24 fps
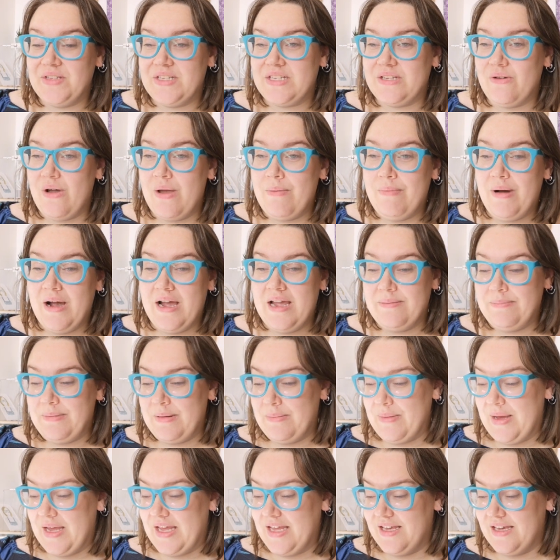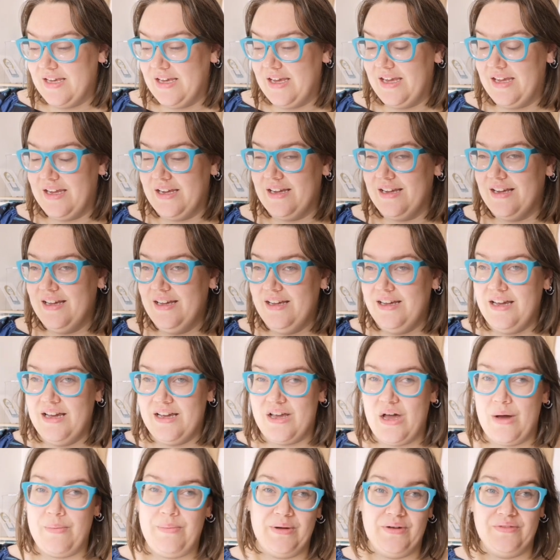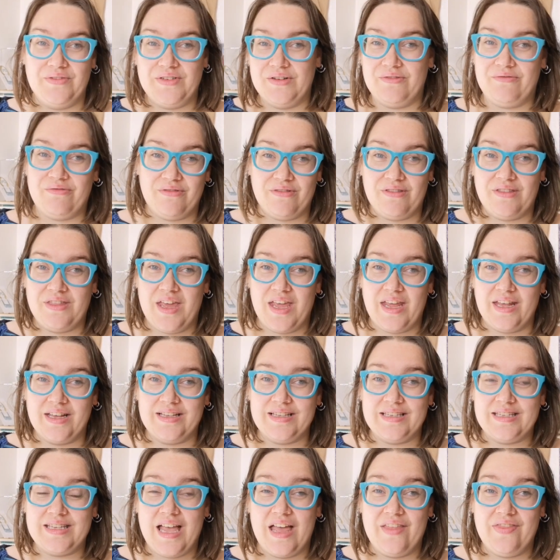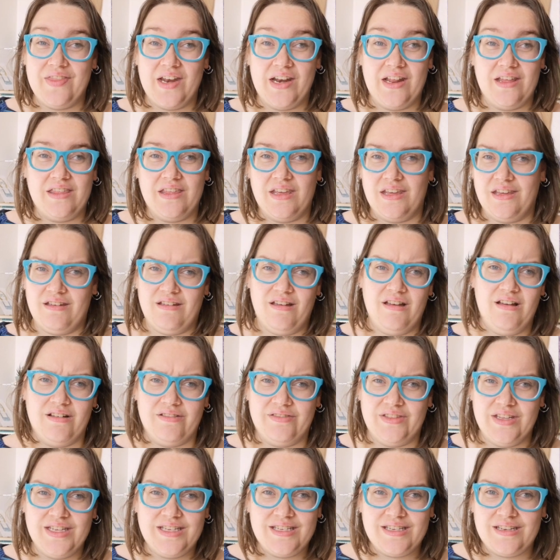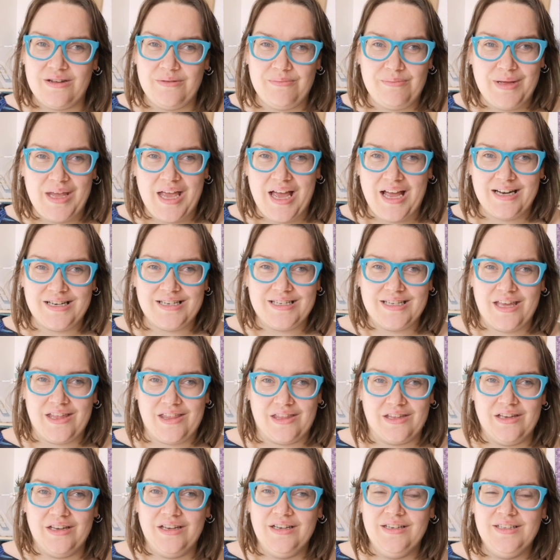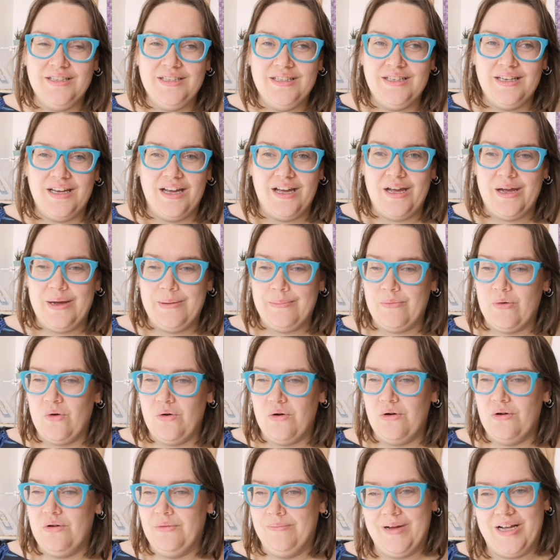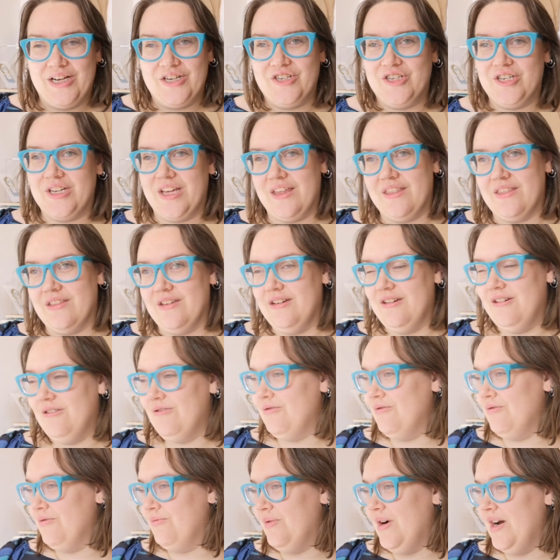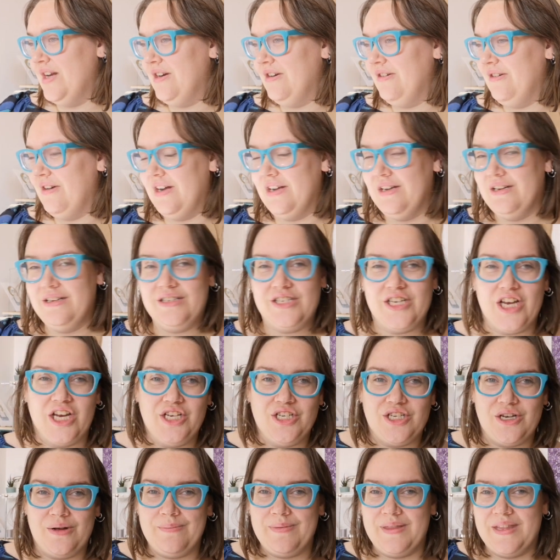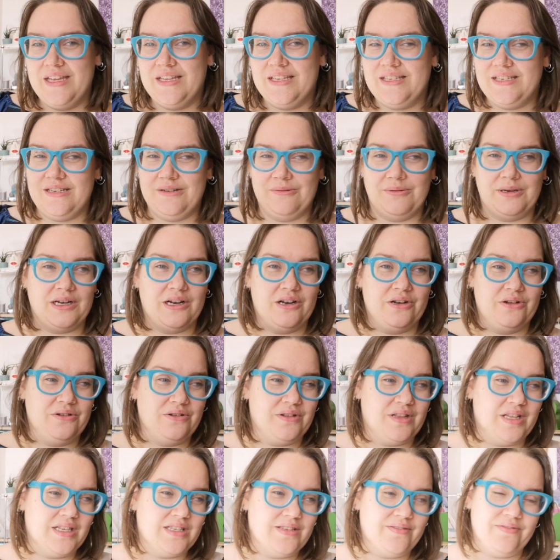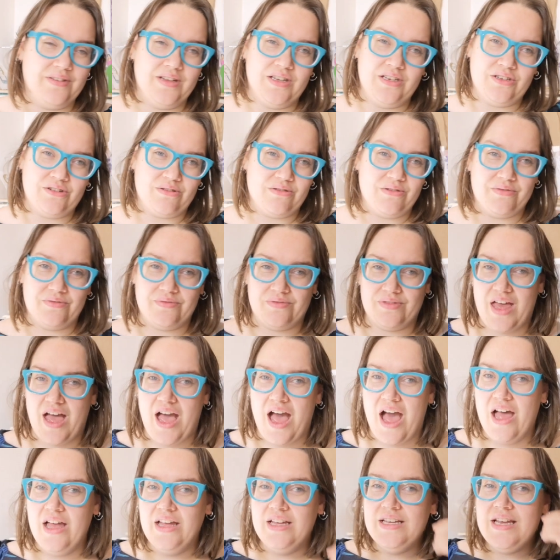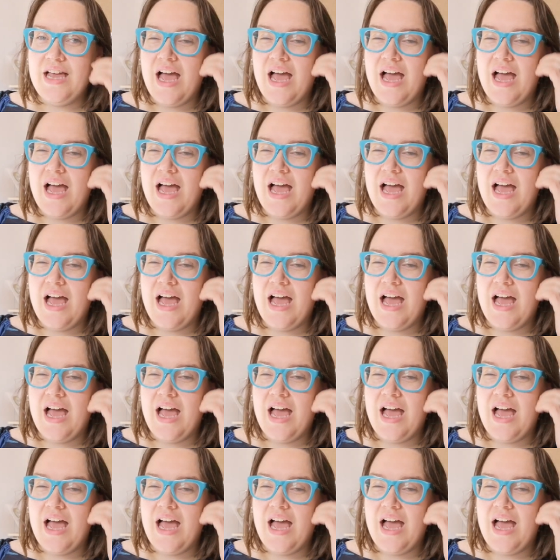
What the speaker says: So I might be making a couple of different things, and then I think, oh, these could be hacked together or mashed together, or why don't I change up this to include this feature of that?